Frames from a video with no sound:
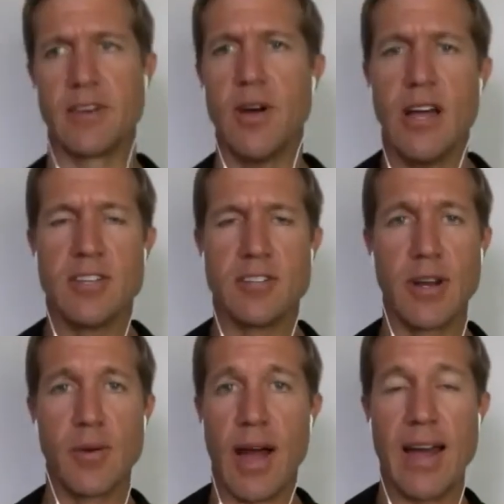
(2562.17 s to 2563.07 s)
So
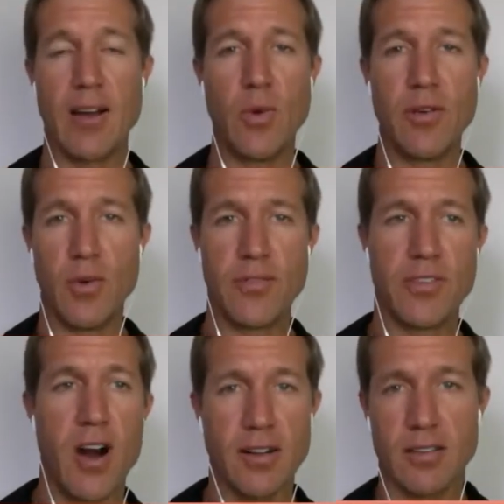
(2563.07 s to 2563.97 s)
anyway,
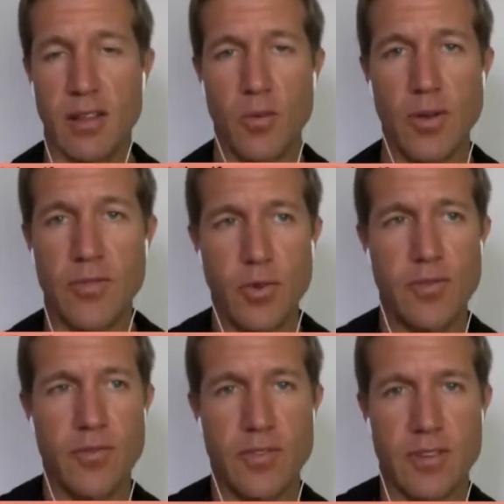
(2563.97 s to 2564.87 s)
we've talked
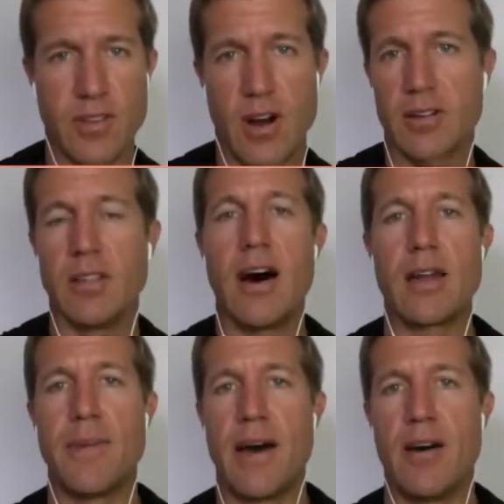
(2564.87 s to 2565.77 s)
a
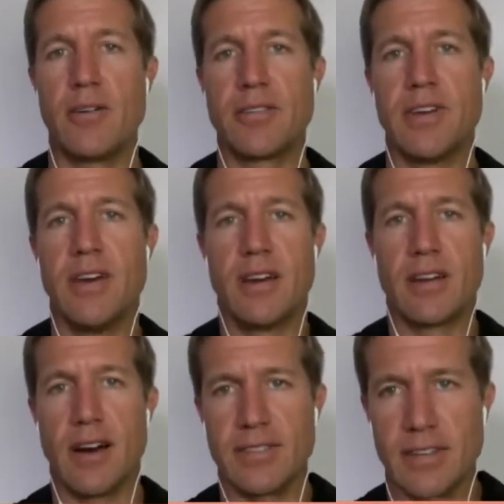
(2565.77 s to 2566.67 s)
lot about
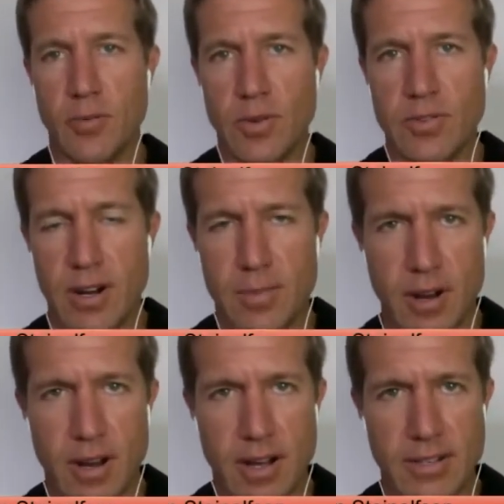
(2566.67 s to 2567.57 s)
content. We've talked
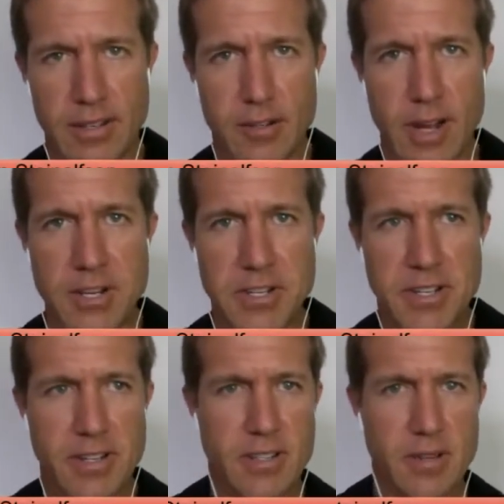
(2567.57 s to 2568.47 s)
about content
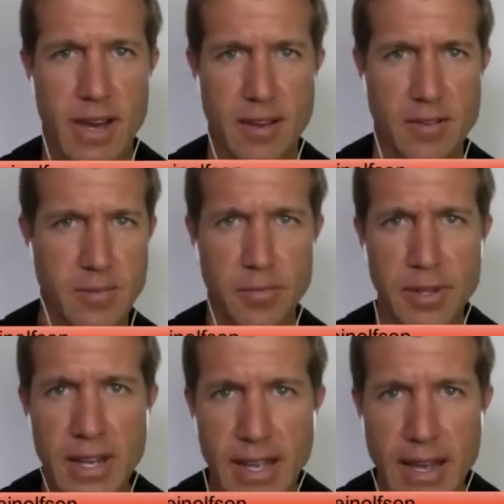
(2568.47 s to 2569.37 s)
creation, some
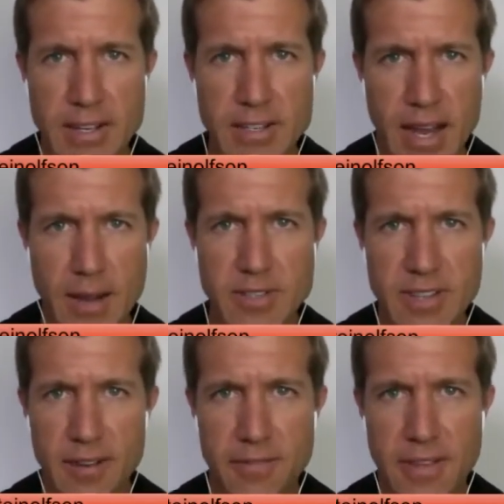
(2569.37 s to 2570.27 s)
bleeding edge type
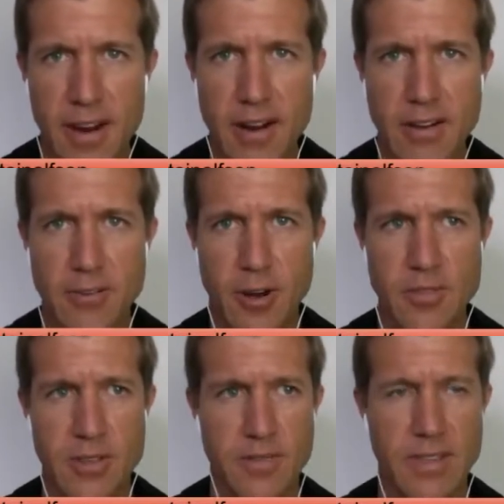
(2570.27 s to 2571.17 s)
stuff there in
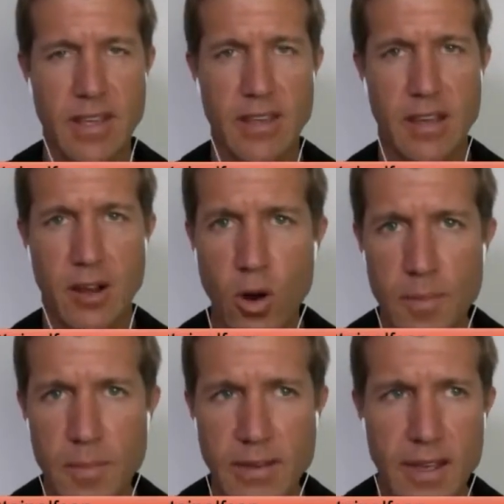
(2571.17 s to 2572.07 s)
terms of the
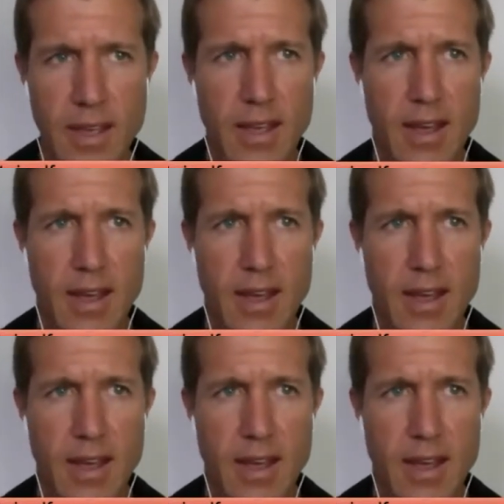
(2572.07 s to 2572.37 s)
equipment,